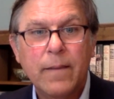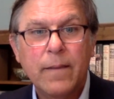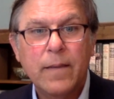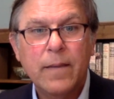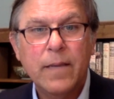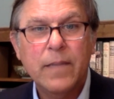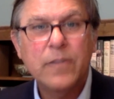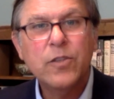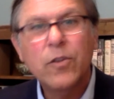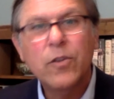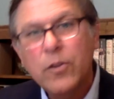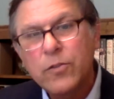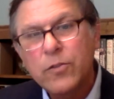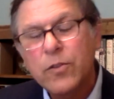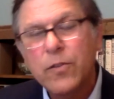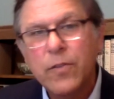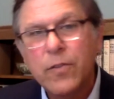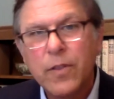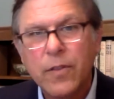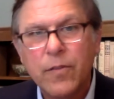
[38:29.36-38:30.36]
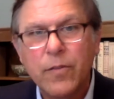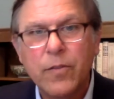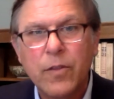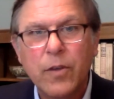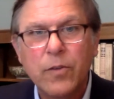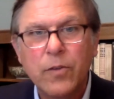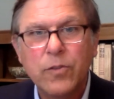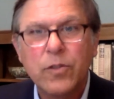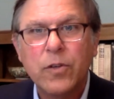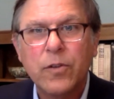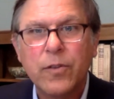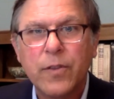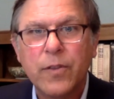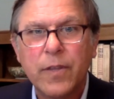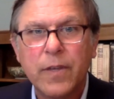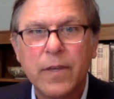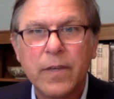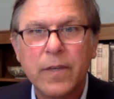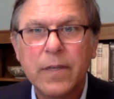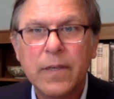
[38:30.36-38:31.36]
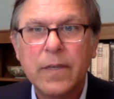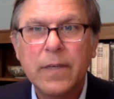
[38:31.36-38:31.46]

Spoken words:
And so those are the